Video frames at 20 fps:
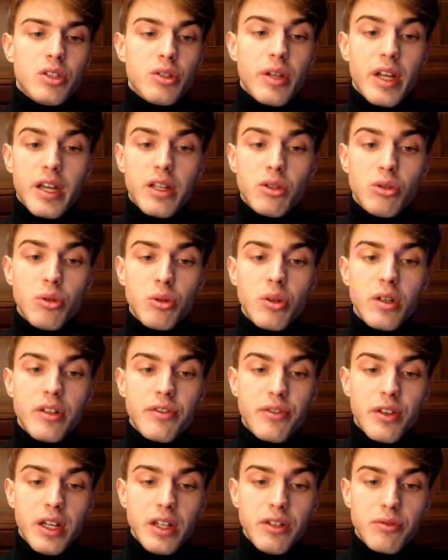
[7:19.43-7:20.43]
So yeah, he took on
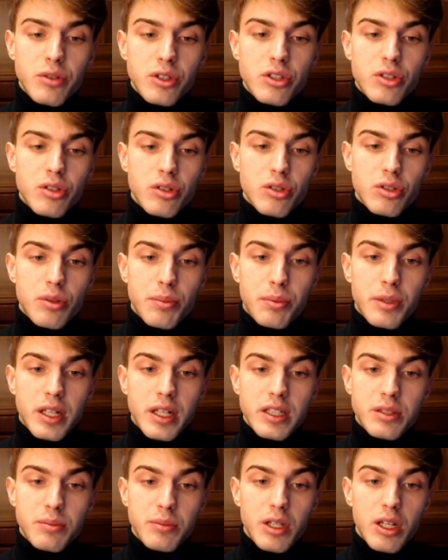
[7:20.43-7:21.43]
e5, which
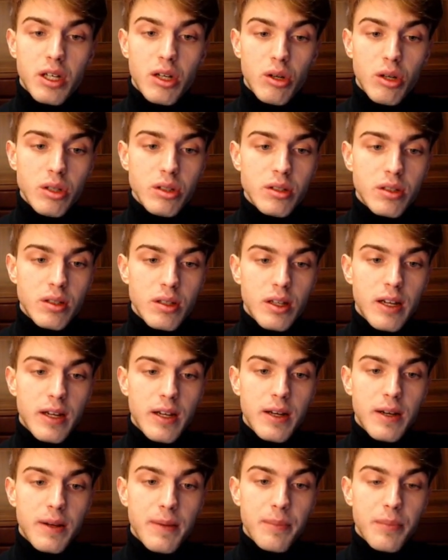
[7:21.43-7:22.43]
surprised me a lot,
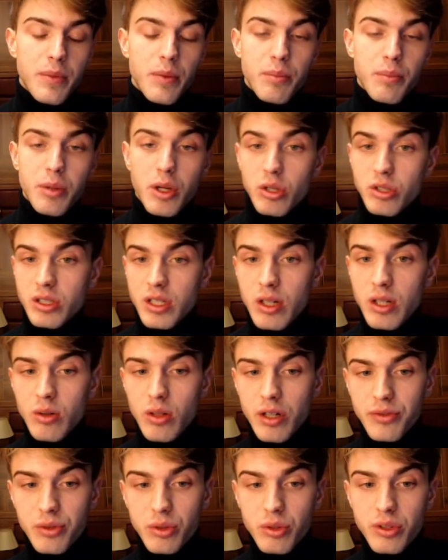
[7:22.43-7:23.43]
because
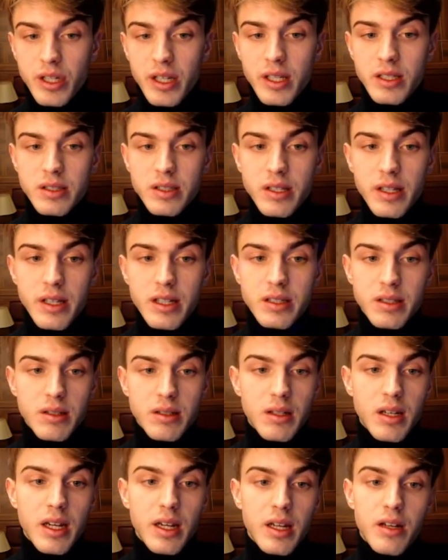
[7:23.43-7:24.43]
now after takes,
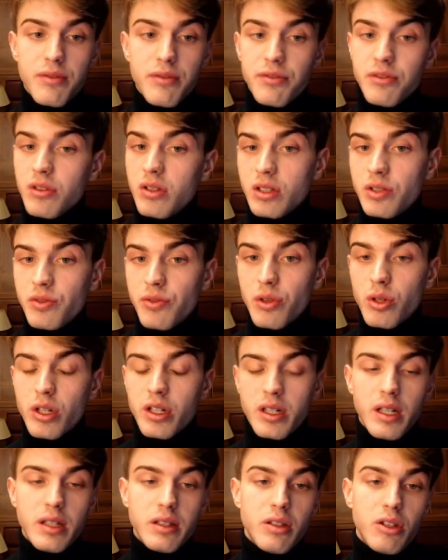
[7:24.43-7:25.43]
I have this
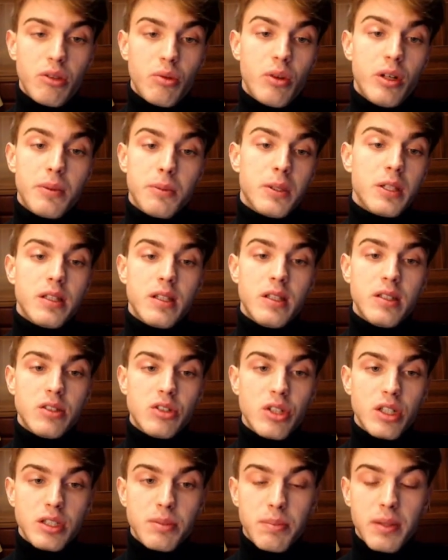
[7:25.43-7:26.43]
fork knight e3, but
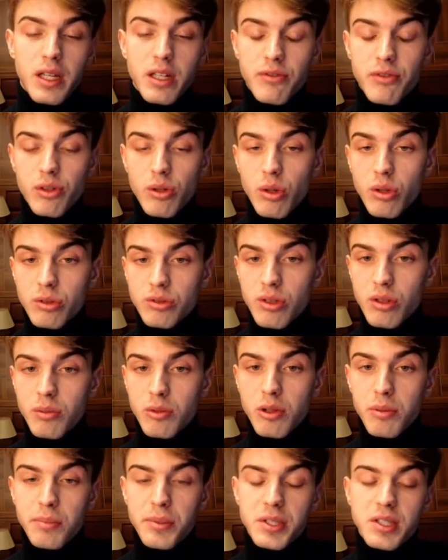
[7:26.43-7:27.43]
he's just playing for long-term
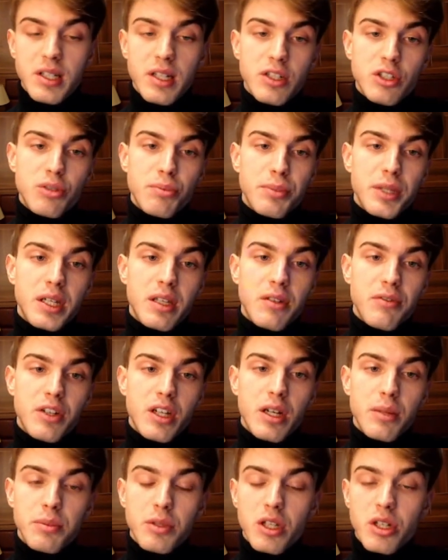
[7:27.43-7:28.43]
compensation by
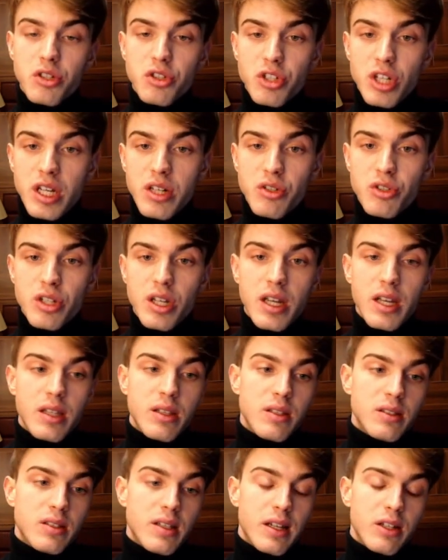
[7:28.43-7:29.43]
giving up the exchange,
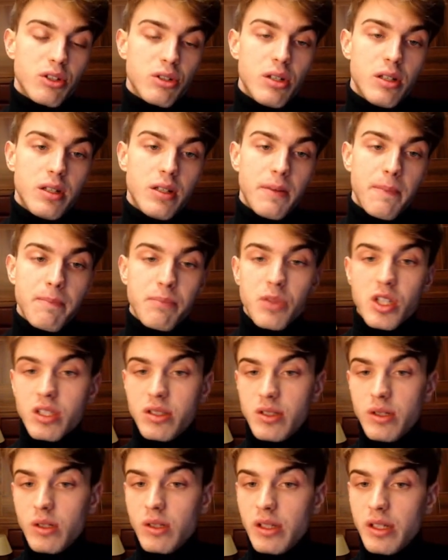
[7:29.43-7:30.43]
and it's actually
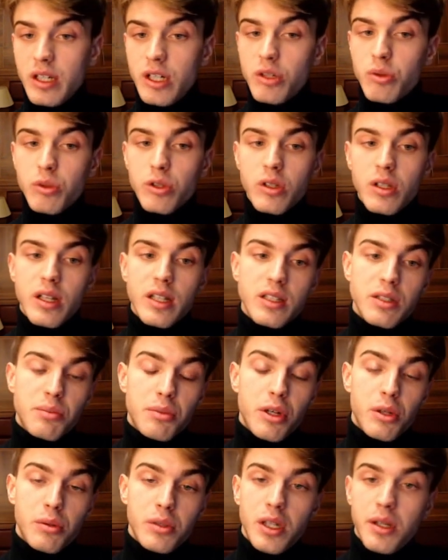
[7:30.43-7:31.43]
still equal, and
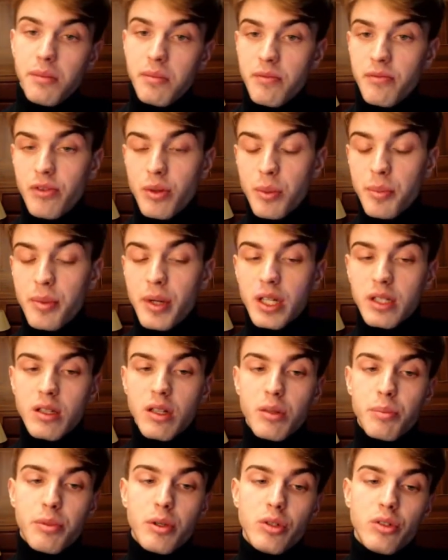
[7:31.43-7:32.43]
probably from a
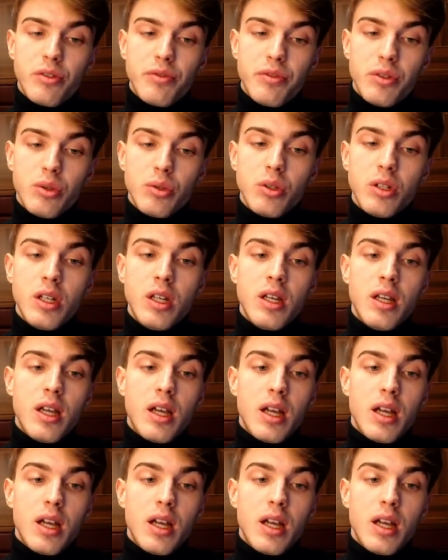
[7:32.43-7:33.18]
practical point of view,